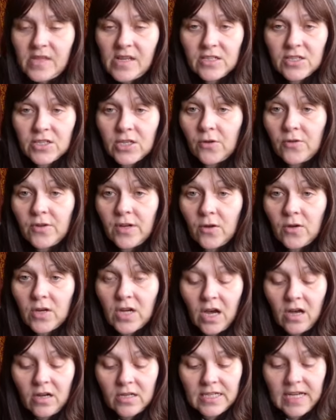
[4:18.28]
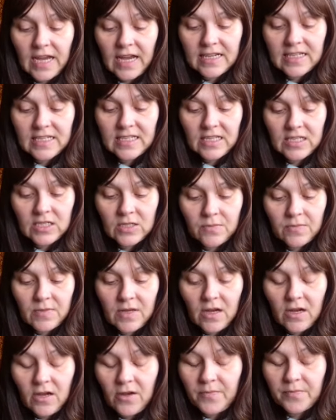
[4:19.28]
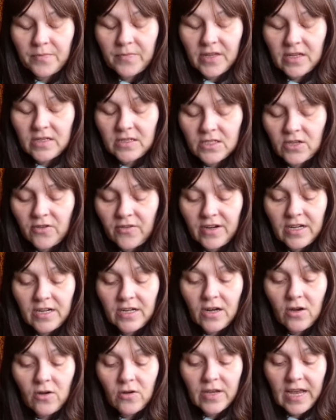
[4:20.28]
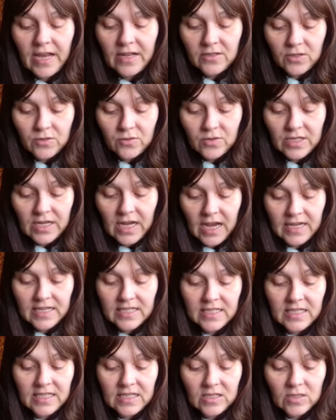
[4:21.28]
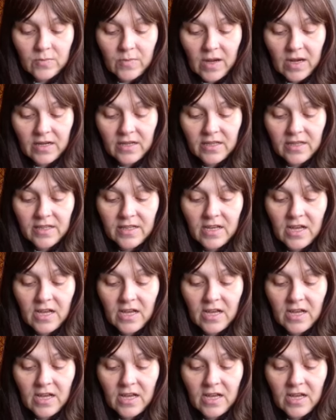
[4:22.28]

So no car tax this, um, sorry, no council tax this month.